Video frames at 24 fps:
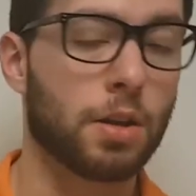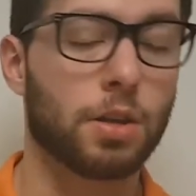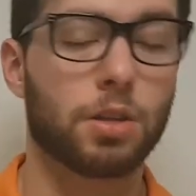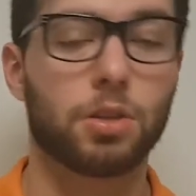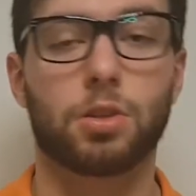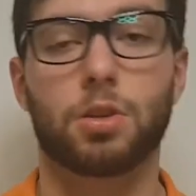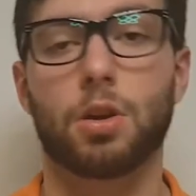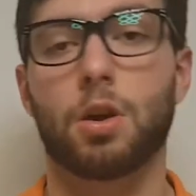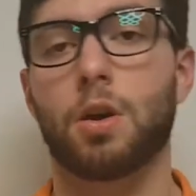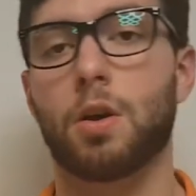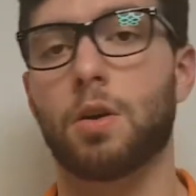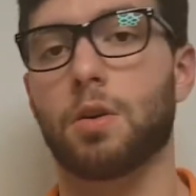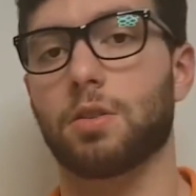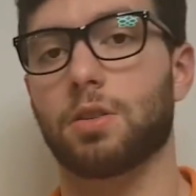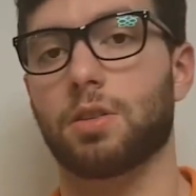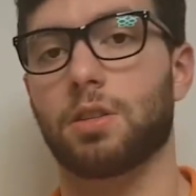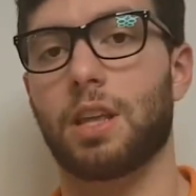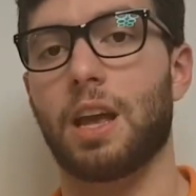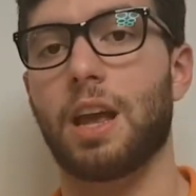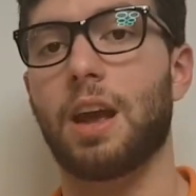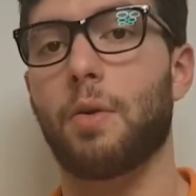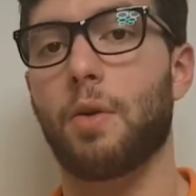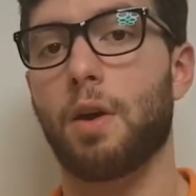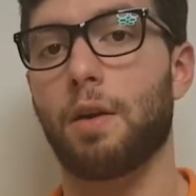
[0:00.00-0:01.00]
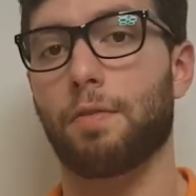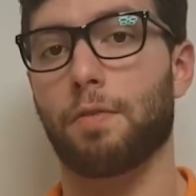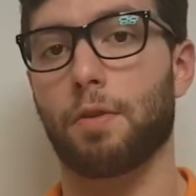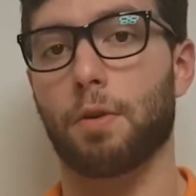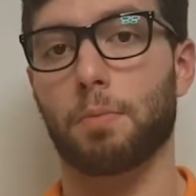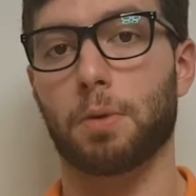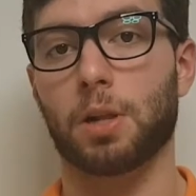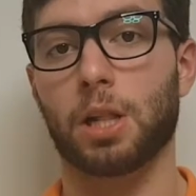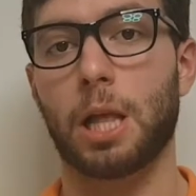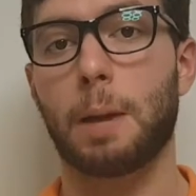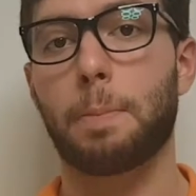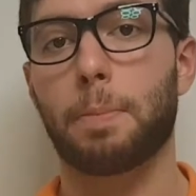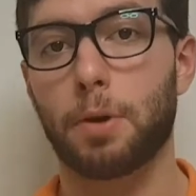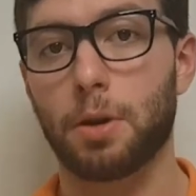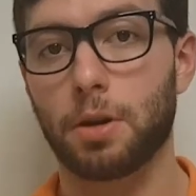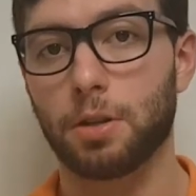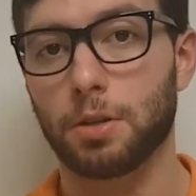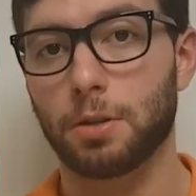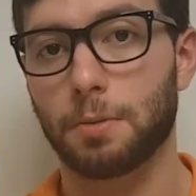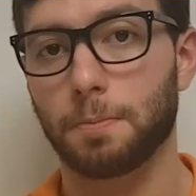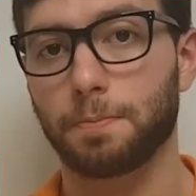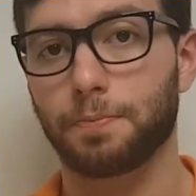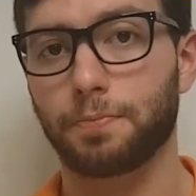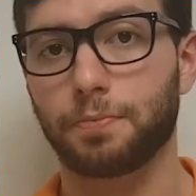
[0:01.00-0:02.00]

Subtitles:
So stay away from clippers